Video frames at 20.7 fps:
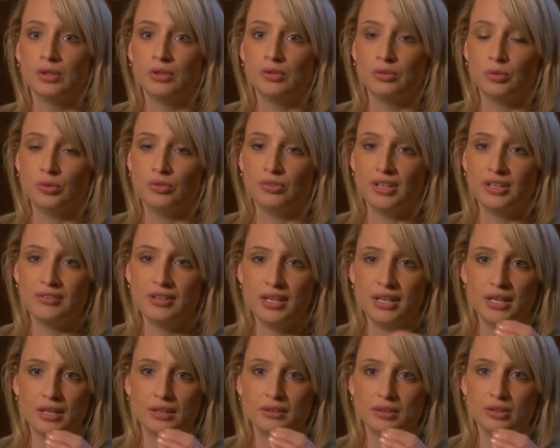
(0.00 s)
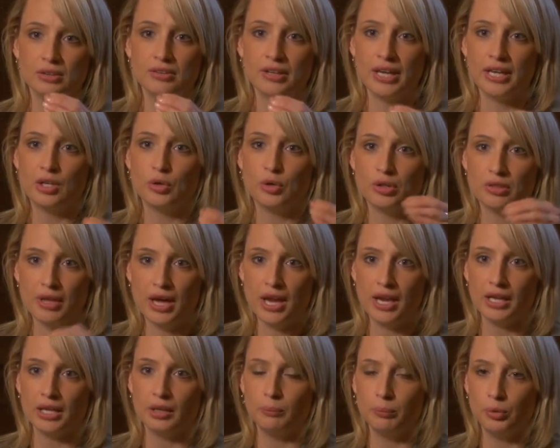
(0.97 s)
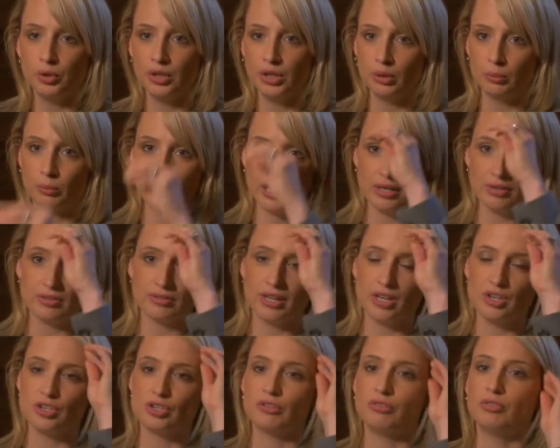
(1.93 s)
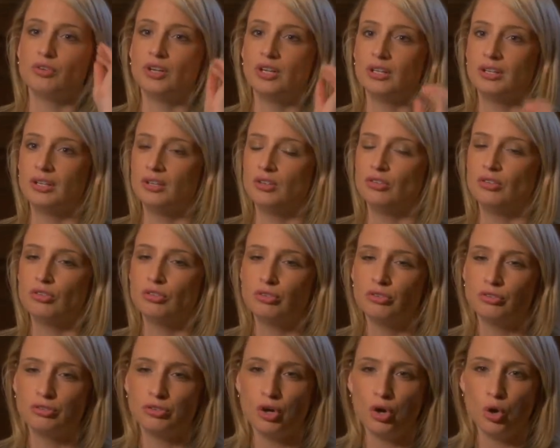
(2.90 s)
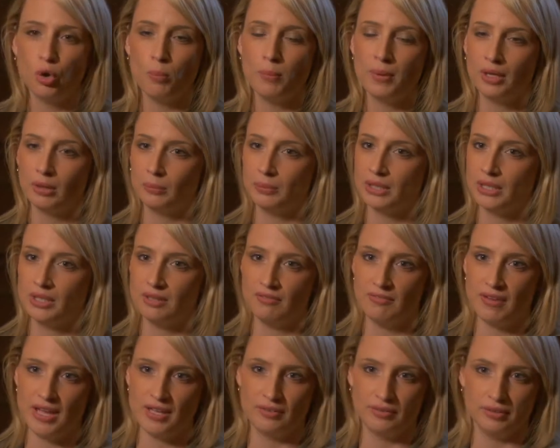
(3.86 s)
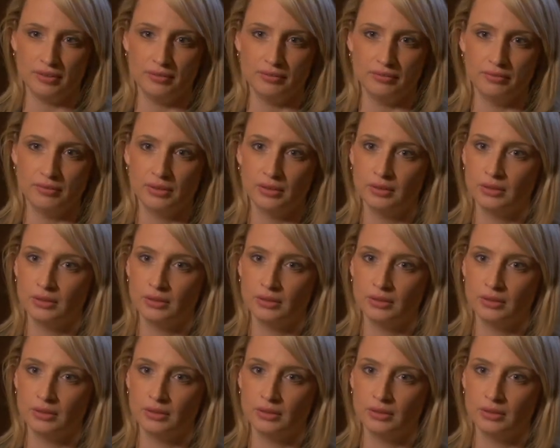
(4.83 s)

So it's like taking a little tiny orthotic and putting it right inside your foot, and it's so minimally invasive.